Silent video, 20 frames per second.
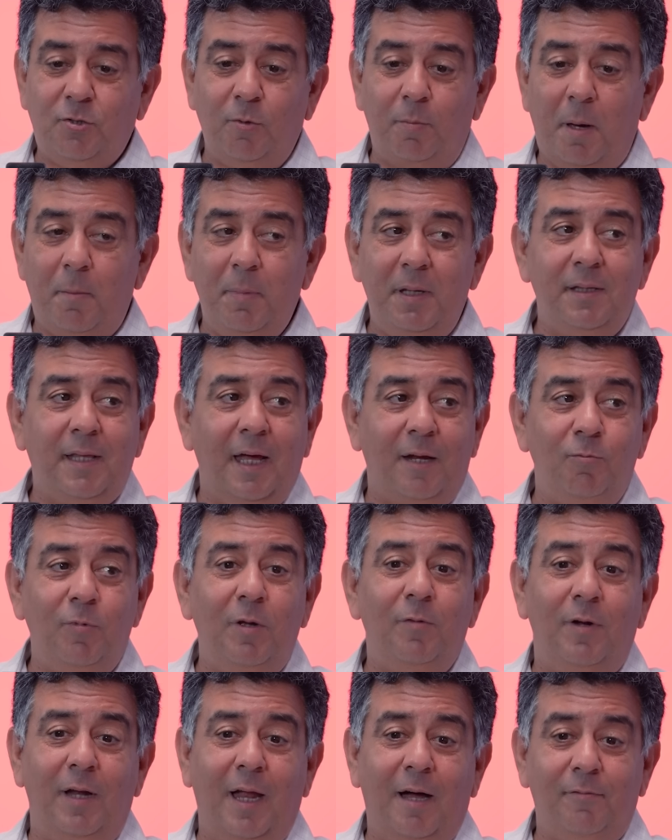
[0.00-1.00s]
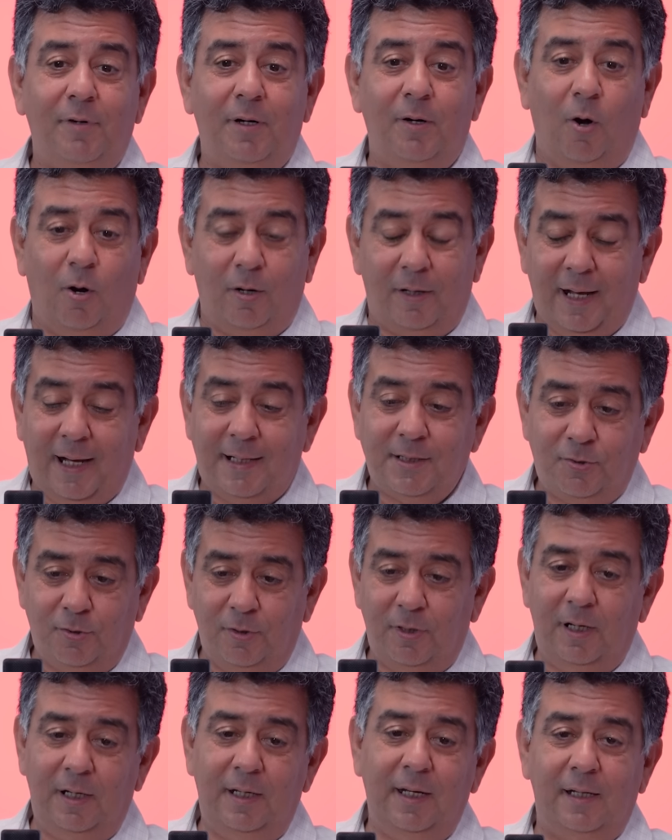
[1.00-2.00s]
So maybe then we will have a hot hatch.
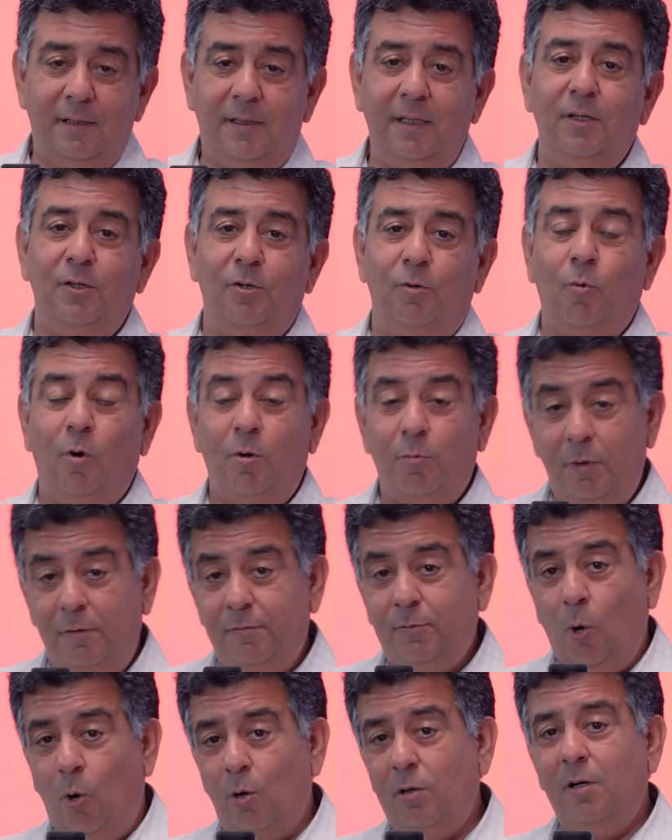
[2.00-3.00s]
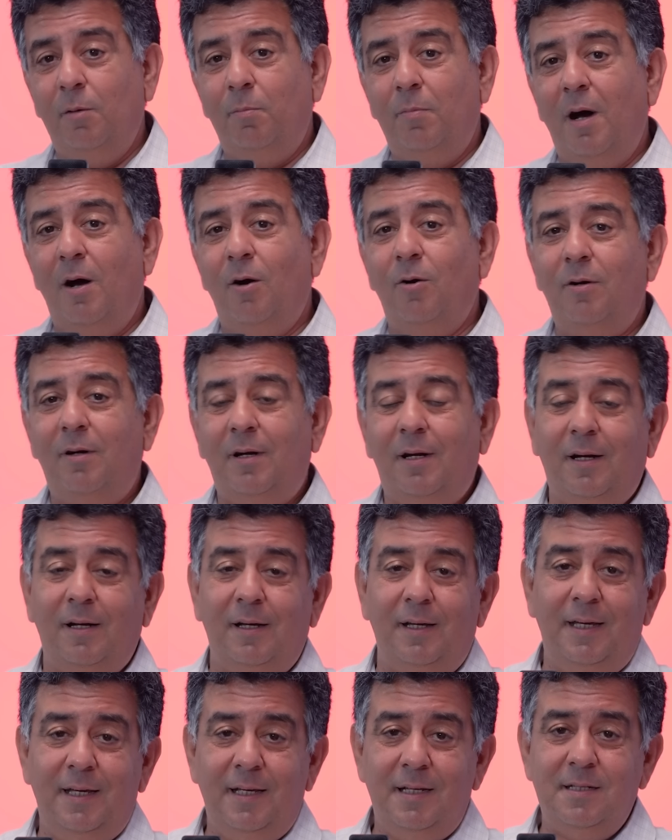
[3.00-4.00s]
So really, I think what we've talked about
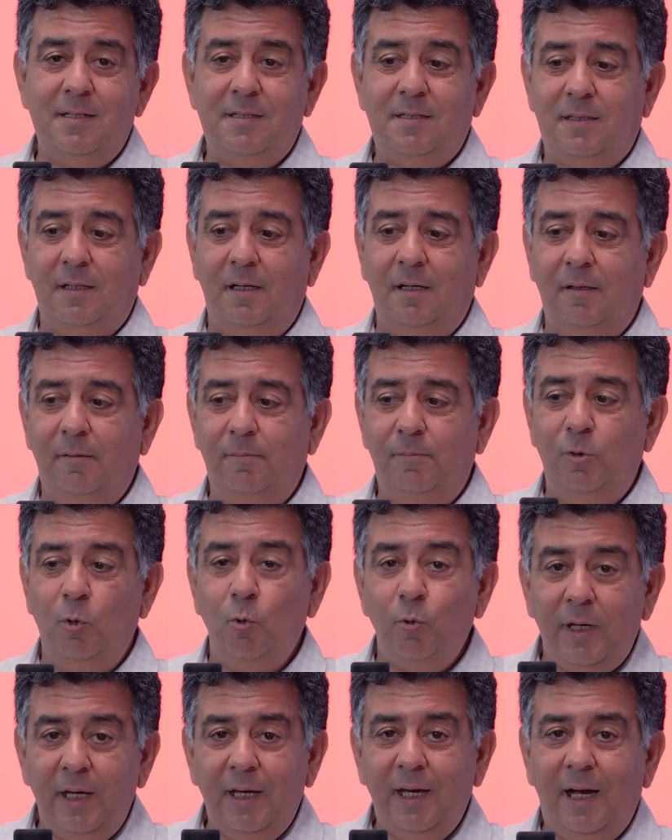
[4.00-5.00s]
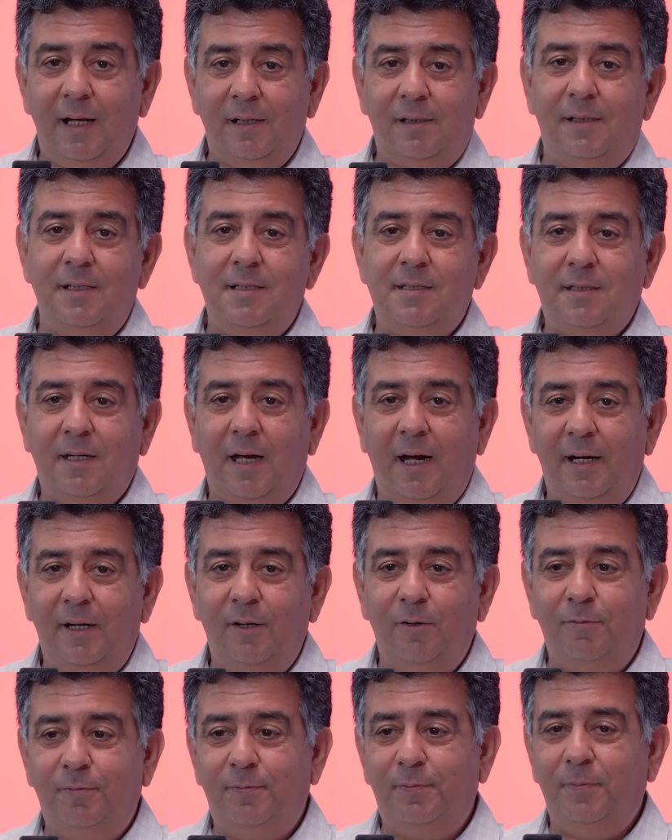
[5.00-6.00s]
is looking at this
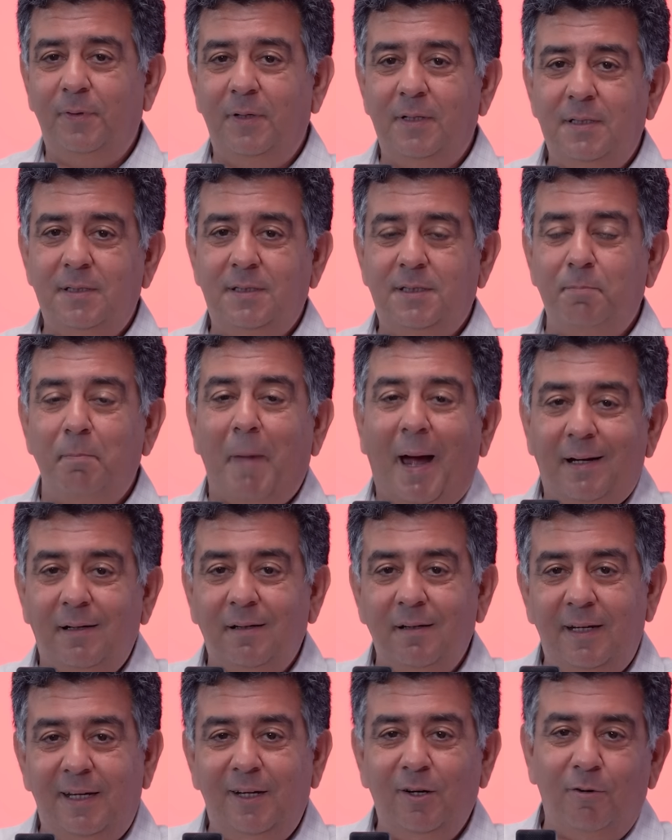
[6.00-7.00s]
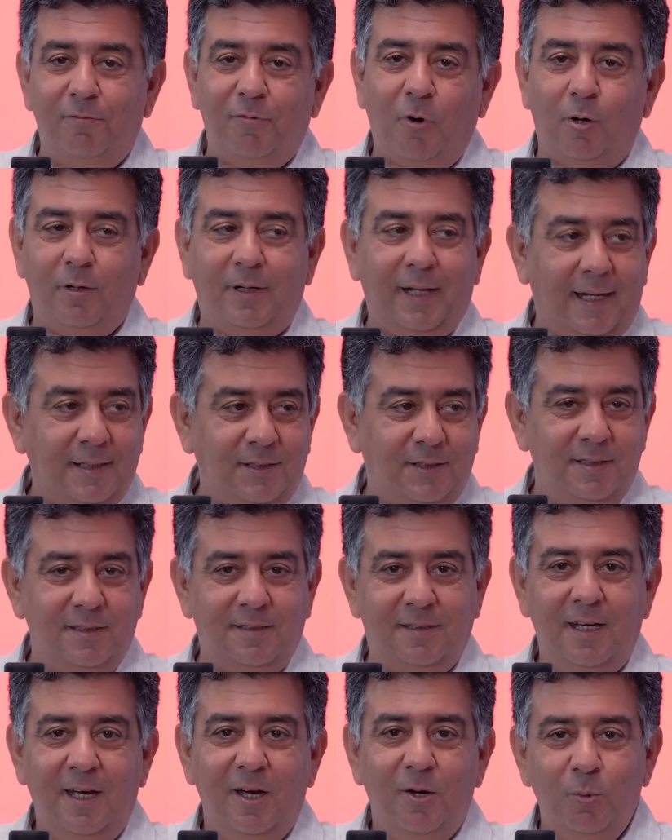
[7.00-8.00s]
kind of smattering of hot
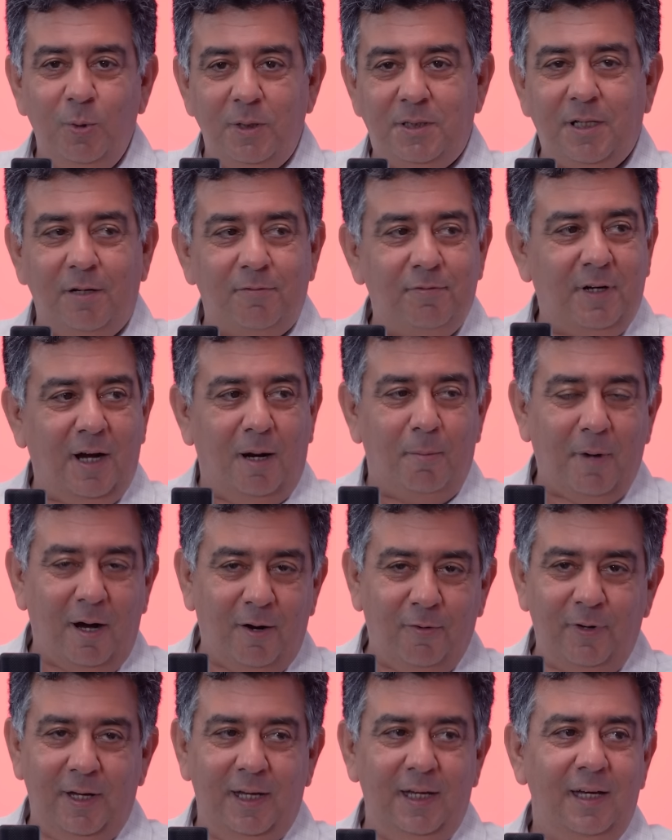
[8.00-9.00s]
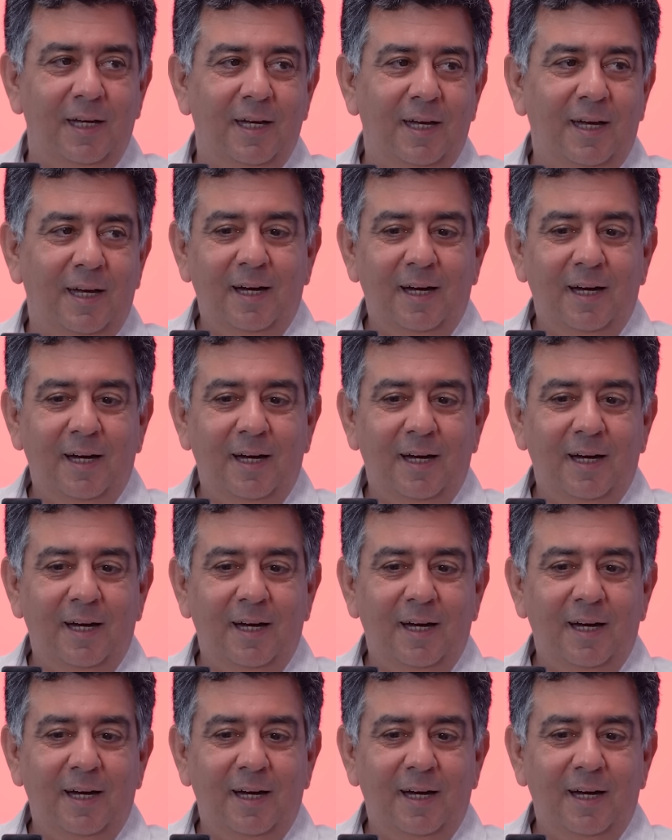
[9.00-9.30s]
hatches which have come our way.